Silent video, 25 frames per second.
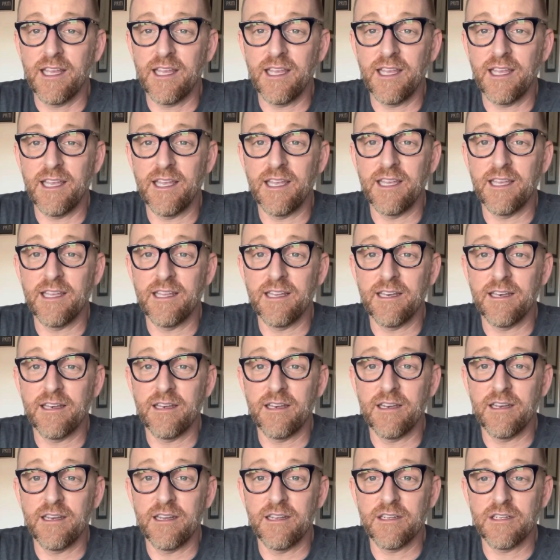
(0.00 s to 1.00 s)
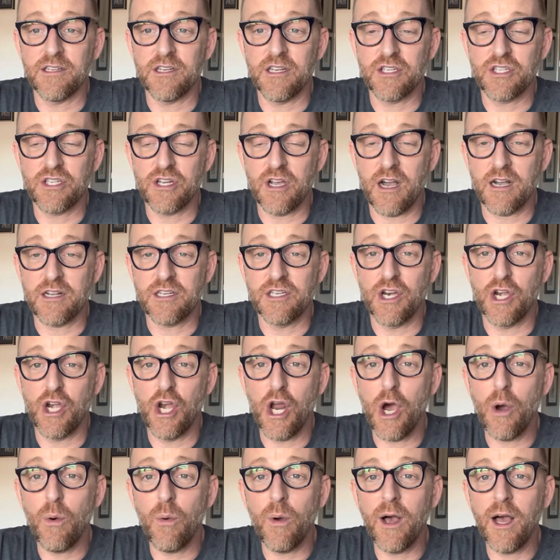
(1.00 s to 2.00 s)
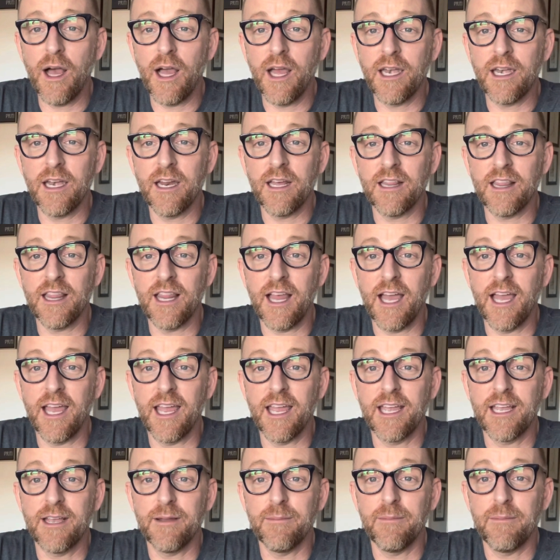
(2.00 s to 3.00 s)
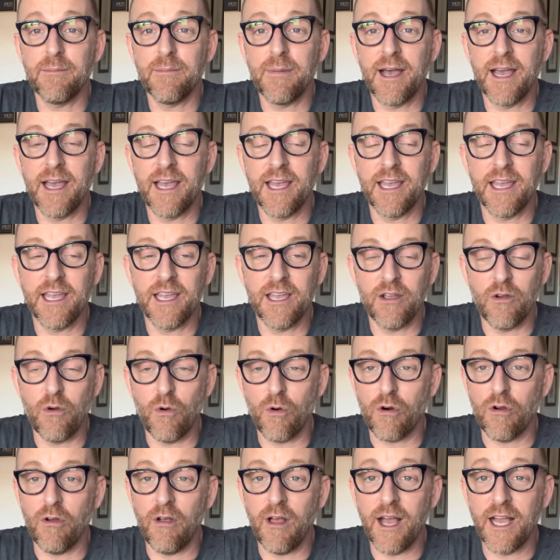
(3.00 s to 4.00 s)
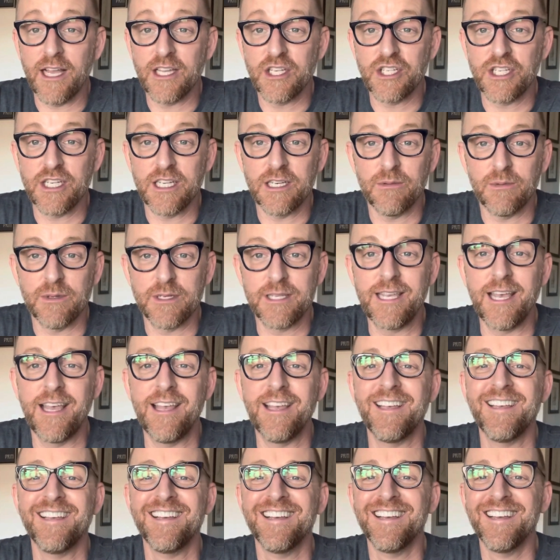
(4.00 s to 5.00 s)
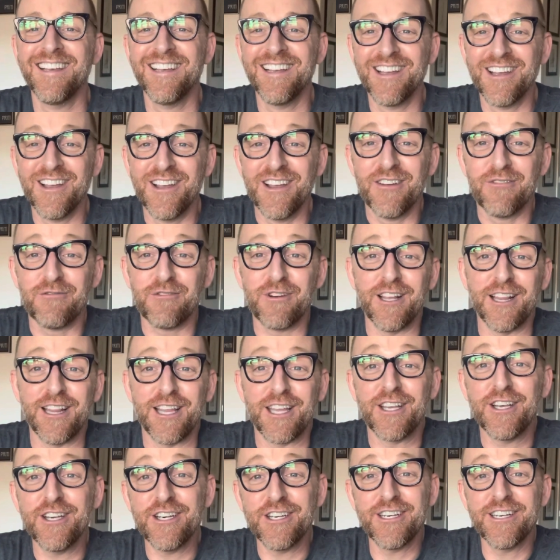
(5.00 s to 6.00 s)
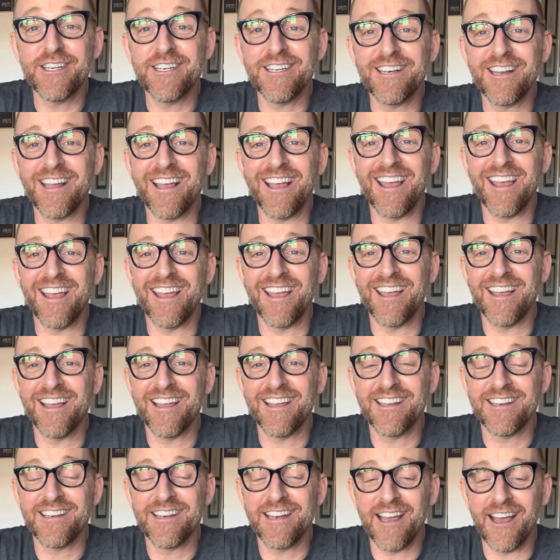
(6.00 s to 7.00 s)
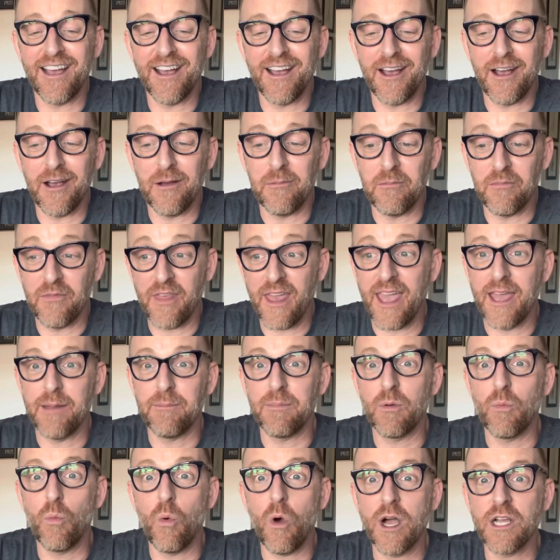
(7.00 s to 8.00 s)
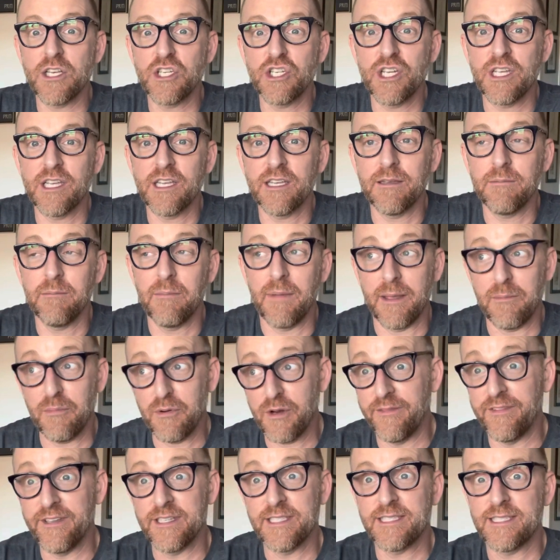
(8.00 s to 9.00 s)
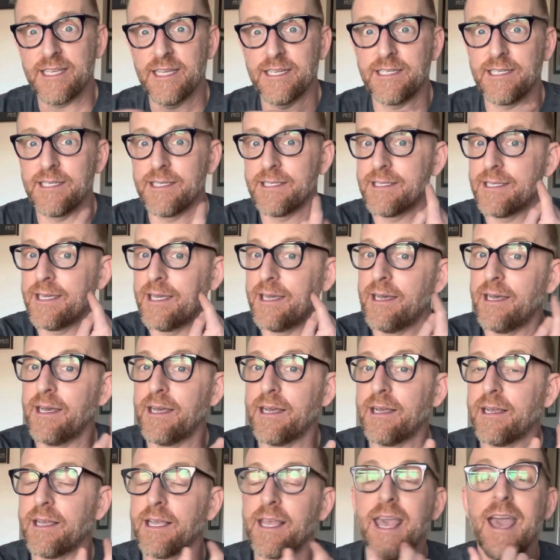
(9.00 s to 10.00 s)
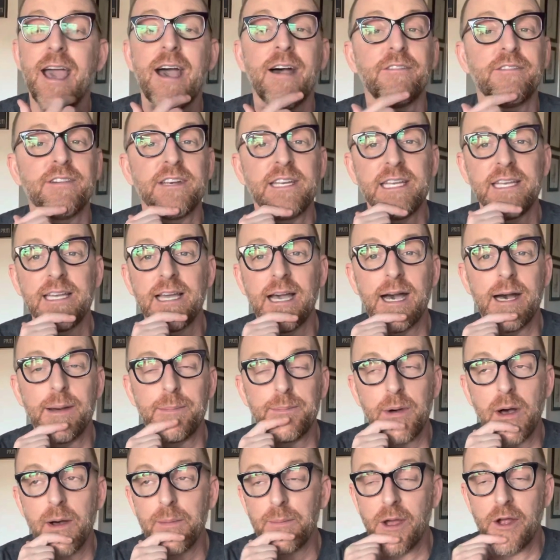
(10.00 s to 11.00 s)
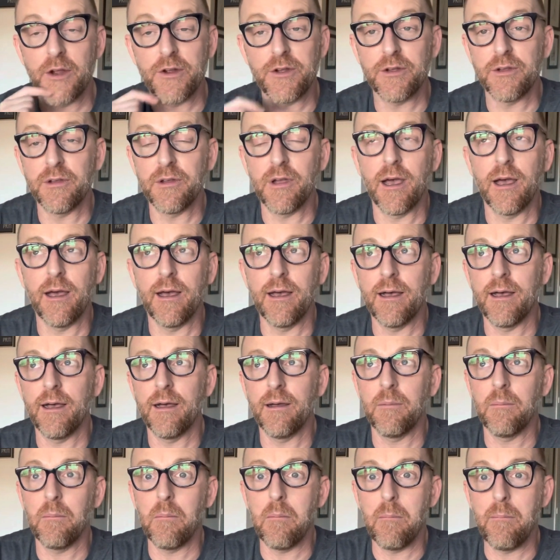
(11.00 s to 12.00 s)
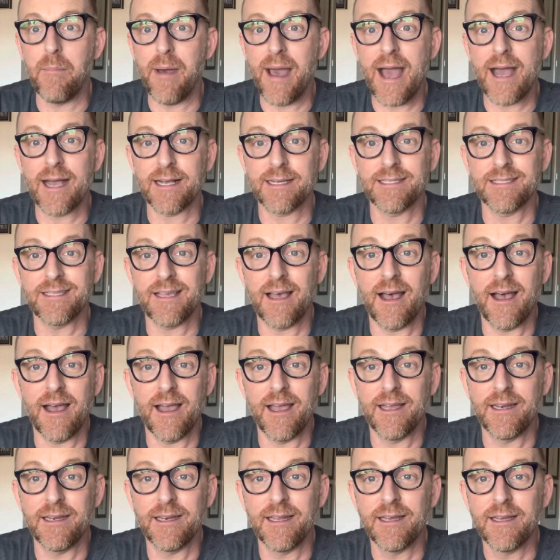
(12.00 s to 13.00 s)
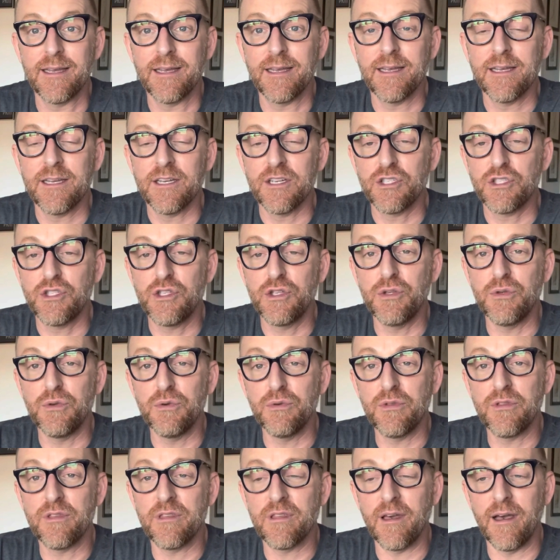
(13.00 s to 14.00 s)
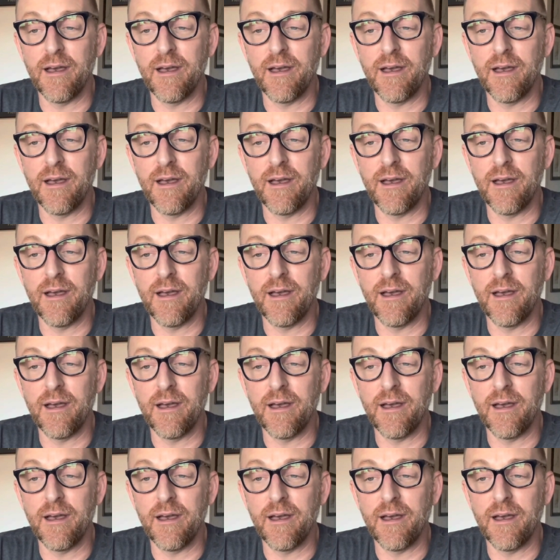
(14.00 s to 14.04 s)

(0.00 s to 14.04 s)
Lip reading: in a shock to no one, like, my oral hygiene was really good. And they had been watching my previous dentist cavity up on my backside tooth